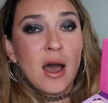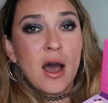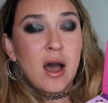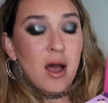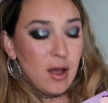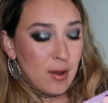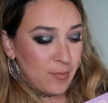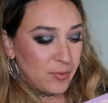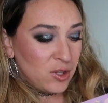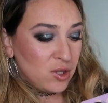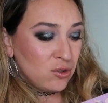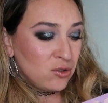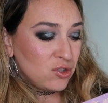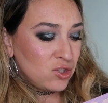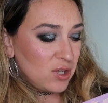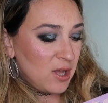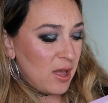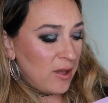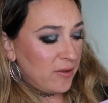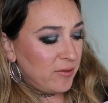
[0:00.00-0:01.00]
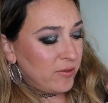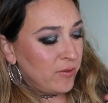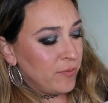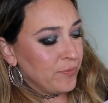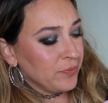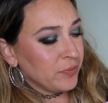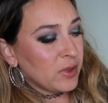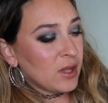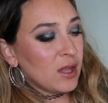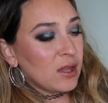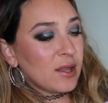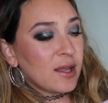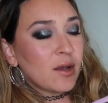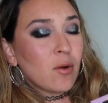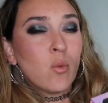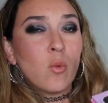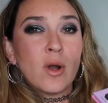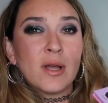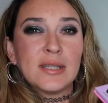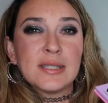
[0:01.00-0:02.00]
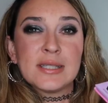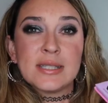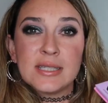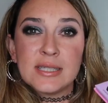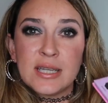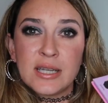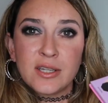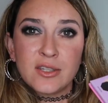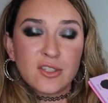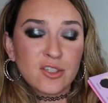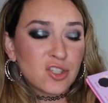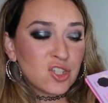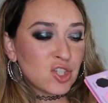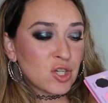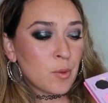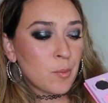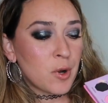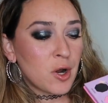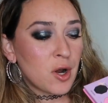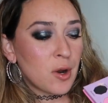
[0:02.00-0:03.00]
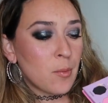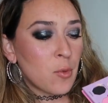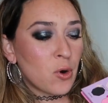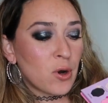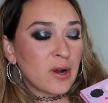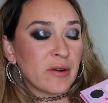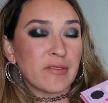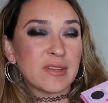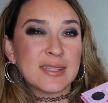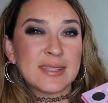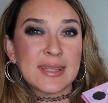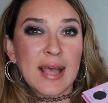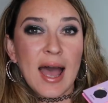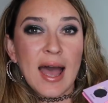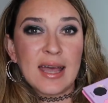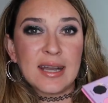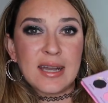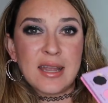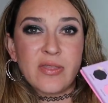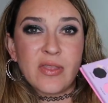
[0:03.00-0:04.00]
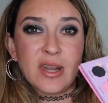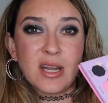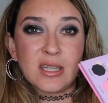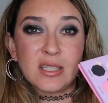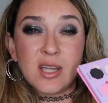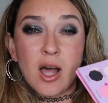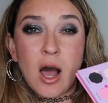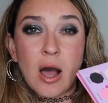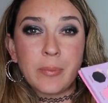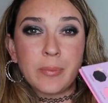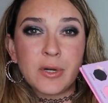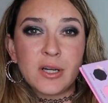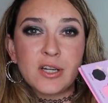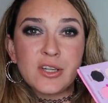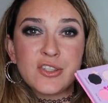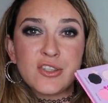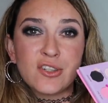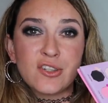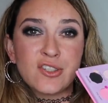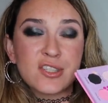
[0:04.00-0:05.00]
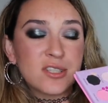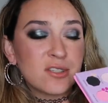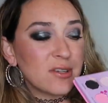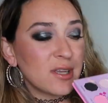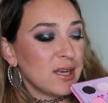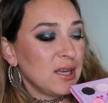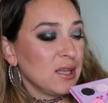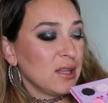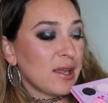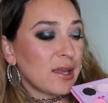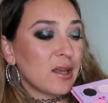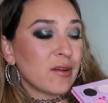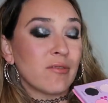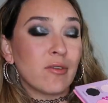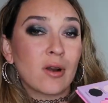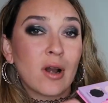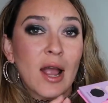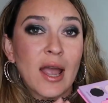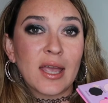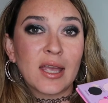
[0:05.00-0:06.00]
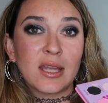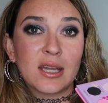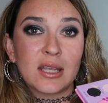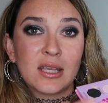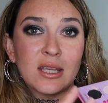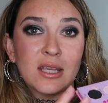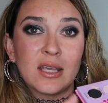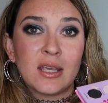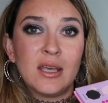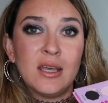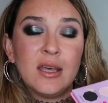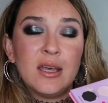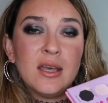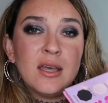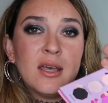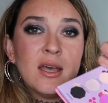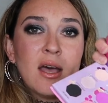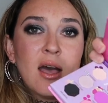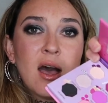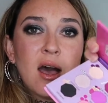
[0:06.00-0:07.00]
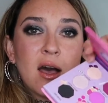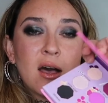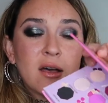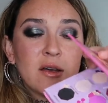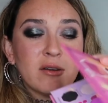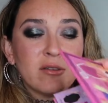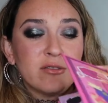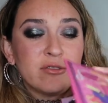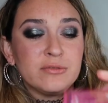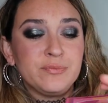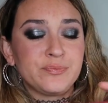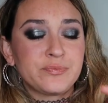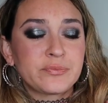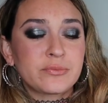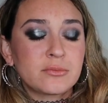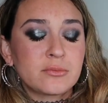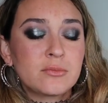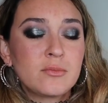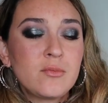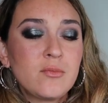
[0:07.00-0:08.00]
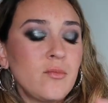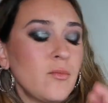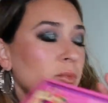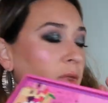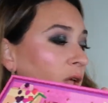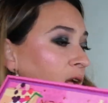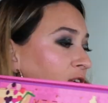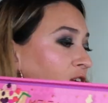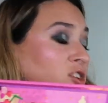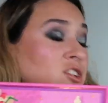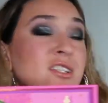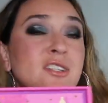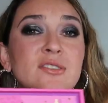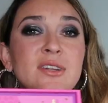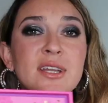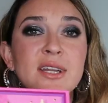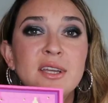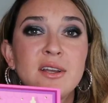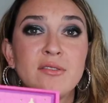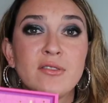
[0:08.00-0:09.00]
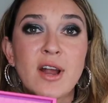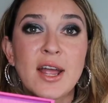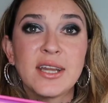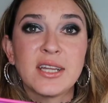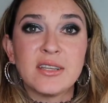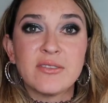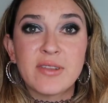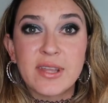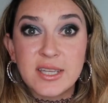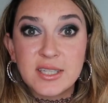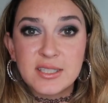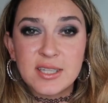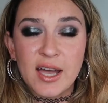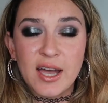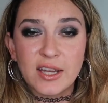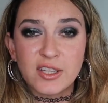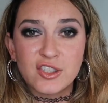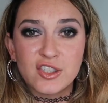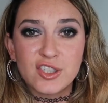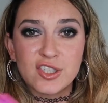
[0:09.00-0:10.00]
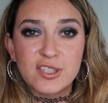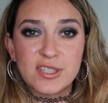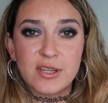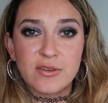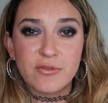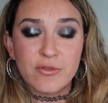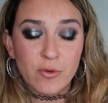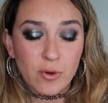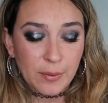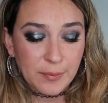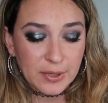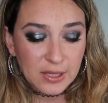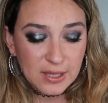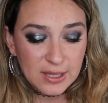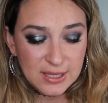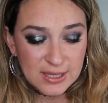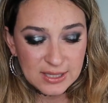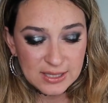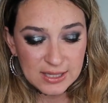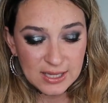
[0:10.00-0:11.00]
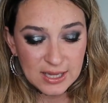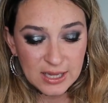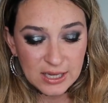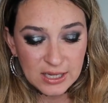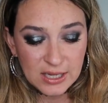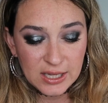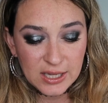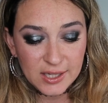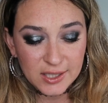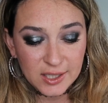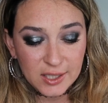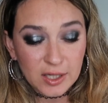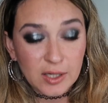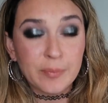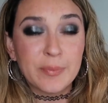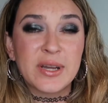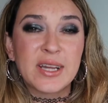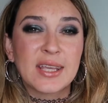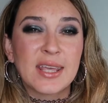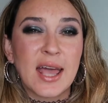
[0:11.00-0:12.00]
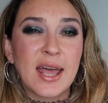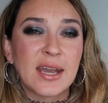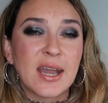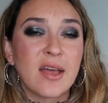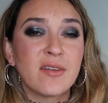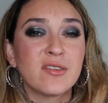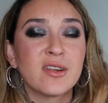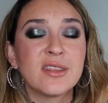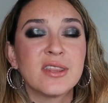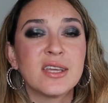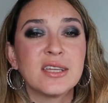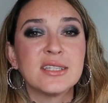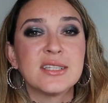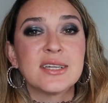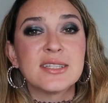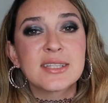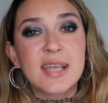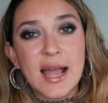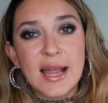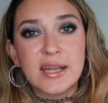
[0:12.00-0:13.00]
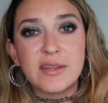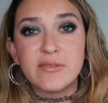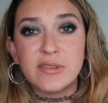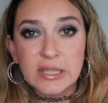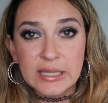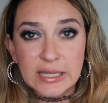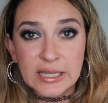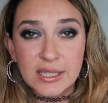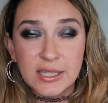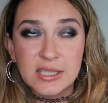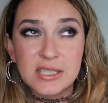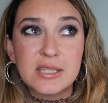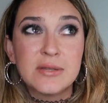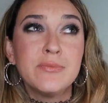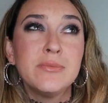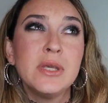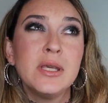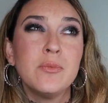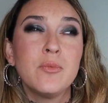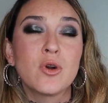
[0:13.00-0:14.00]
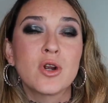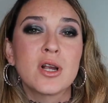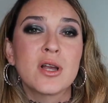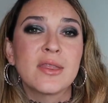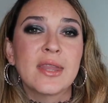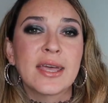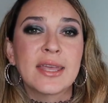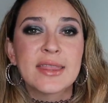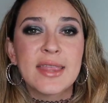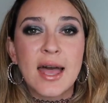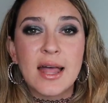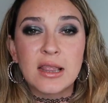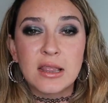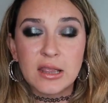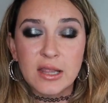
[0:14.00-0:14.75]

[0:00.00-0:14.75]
Um, you usually have like one standard shimmer, more of a satin, and then a topper. So you're still getting like a variety of you're still getting a variety of like textures and formulas in here but again everything does kind of lean to me more on like that